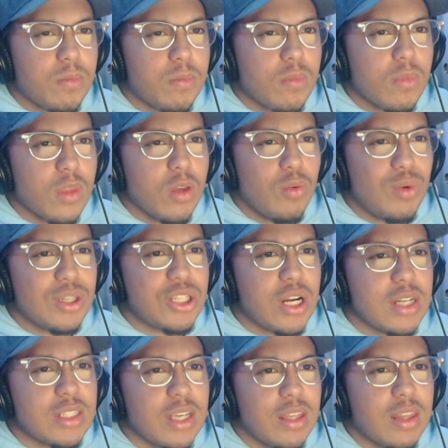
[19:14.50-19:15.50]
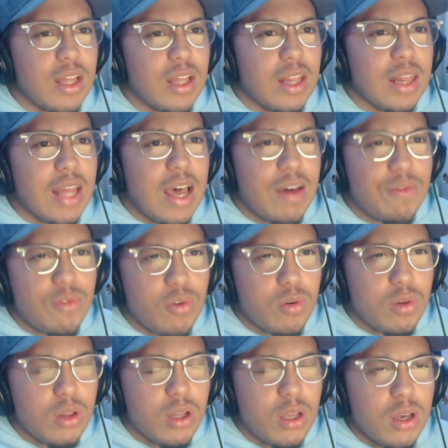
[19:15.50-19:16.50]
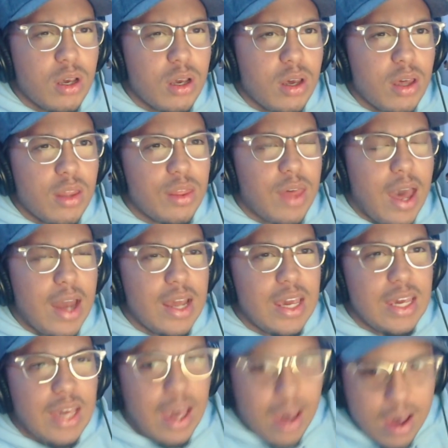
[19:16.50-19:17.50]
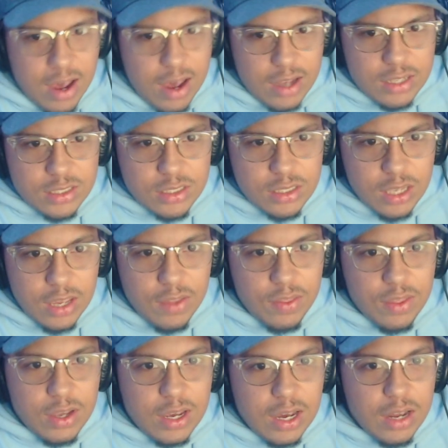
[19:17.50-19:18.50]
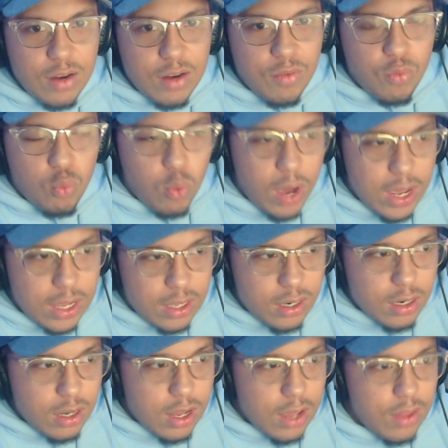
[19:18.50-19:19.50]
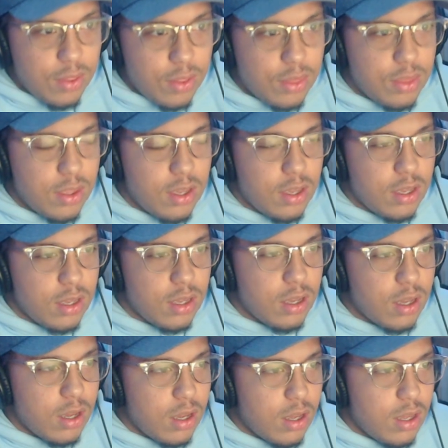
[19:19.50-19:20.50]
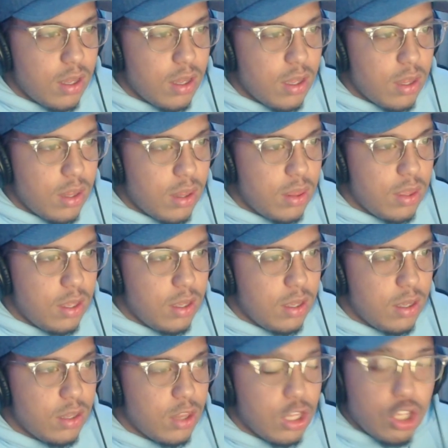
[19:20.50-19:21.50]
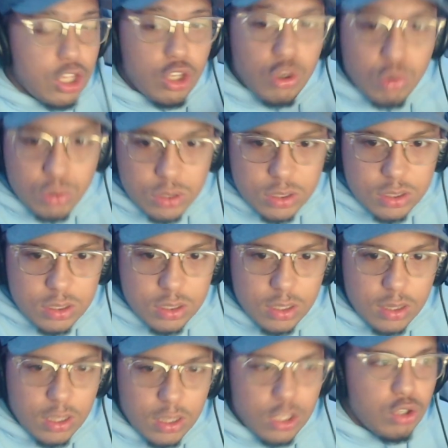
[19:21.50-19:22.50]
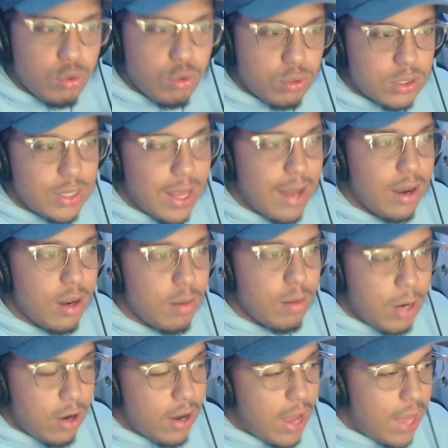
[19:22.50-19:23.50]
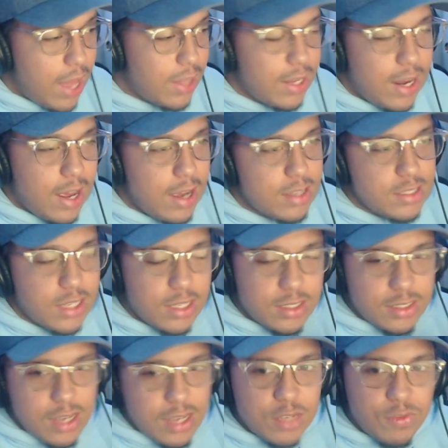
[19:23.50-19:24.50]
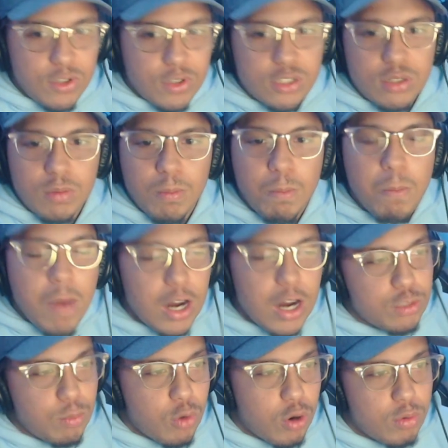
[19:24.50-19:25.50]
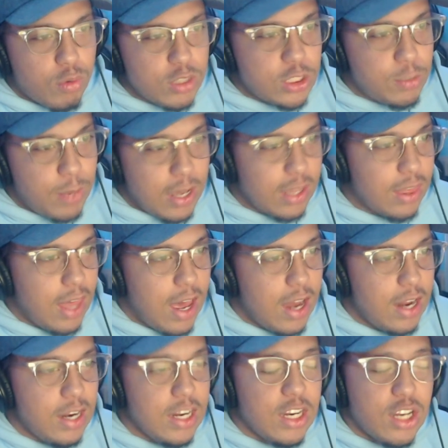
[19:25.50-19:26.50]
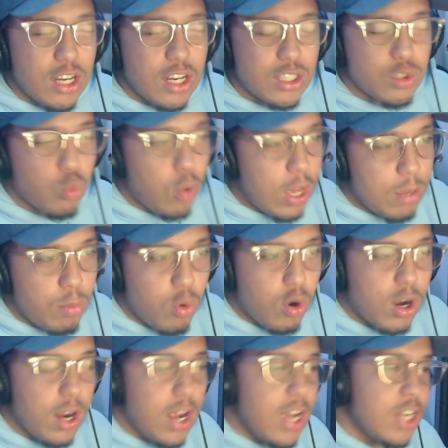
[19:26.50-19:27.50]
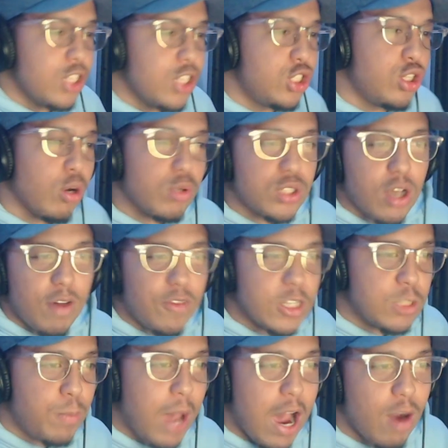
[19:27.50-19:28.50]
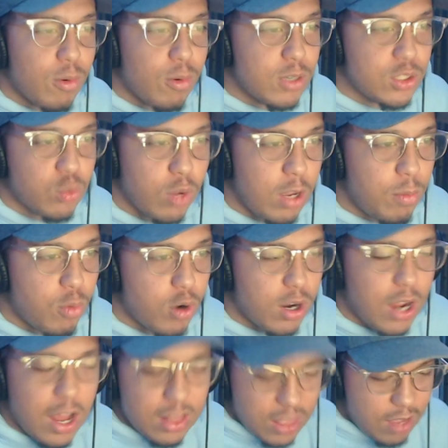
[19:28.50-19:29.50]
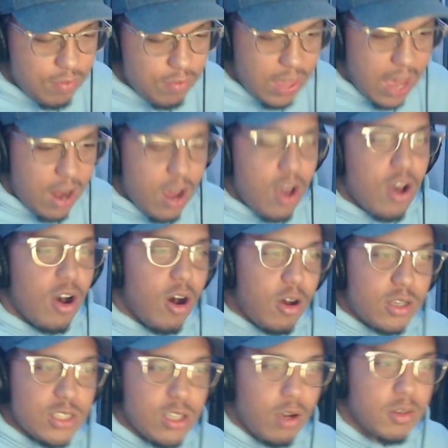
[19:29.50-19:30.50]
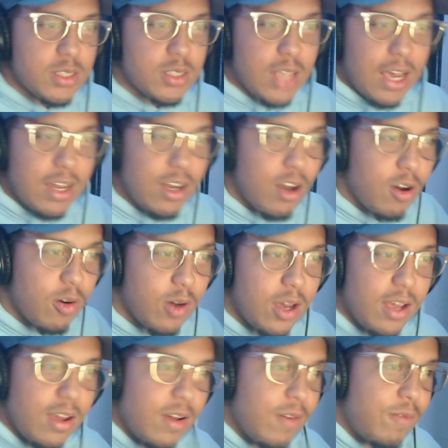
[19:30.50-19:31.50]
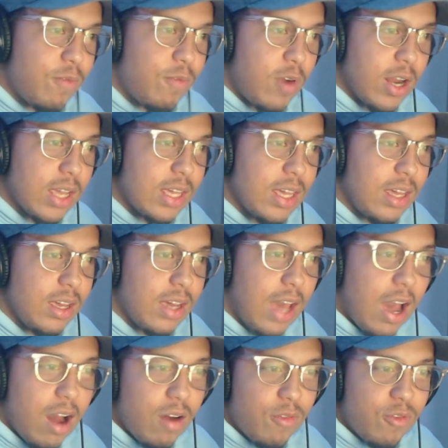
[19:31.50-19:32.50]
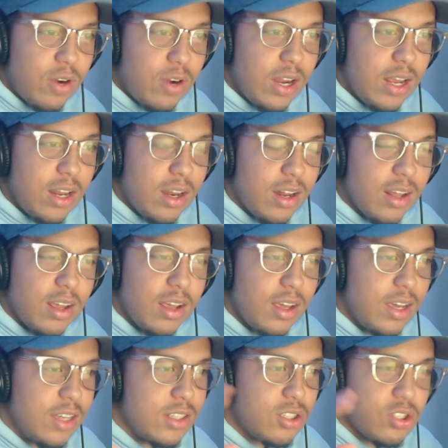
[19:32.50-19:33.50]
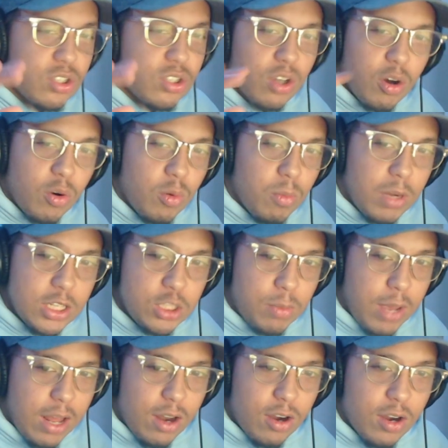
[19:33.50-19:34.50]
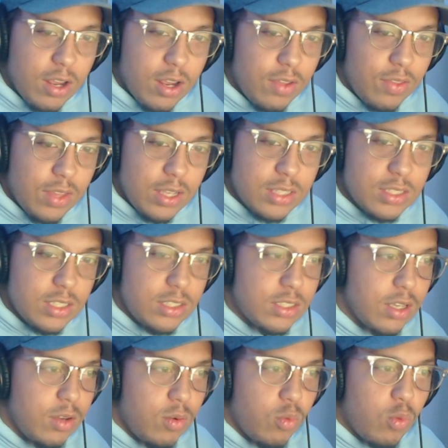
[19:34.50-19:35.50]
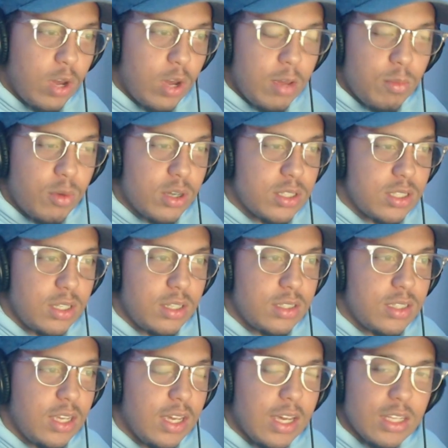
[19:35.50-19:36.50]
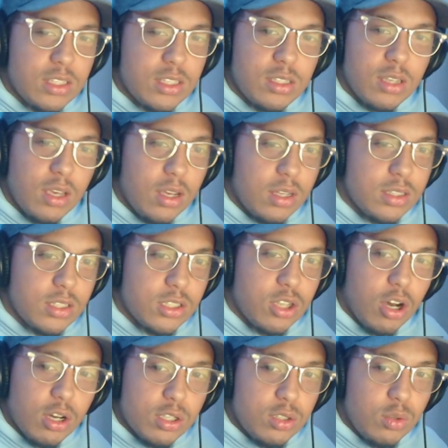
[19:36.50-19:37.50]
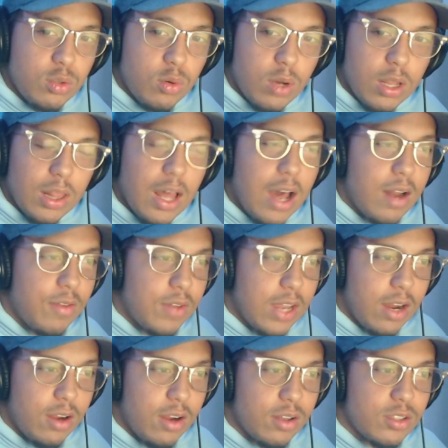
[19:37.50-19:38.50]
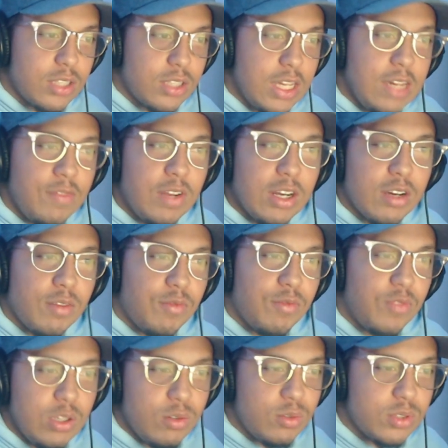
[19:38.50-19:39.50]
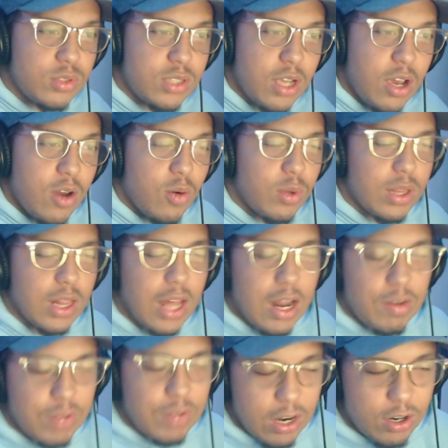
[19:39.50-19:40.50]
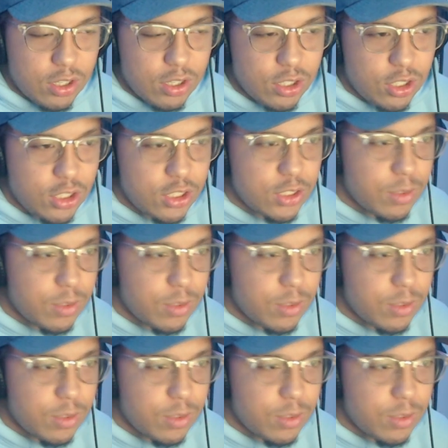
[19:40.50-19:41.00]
what should I say, the level that he has, and the kind of weight and the use that Barry Allen has in Zack's version. Much more respect that, and he does way more, shows off his powers way more. I love that. Also, side note, freaking Alfred is so much better in this. He's in way more scenes. He gets to talk to a lot of characters, even confused with a lot of characters.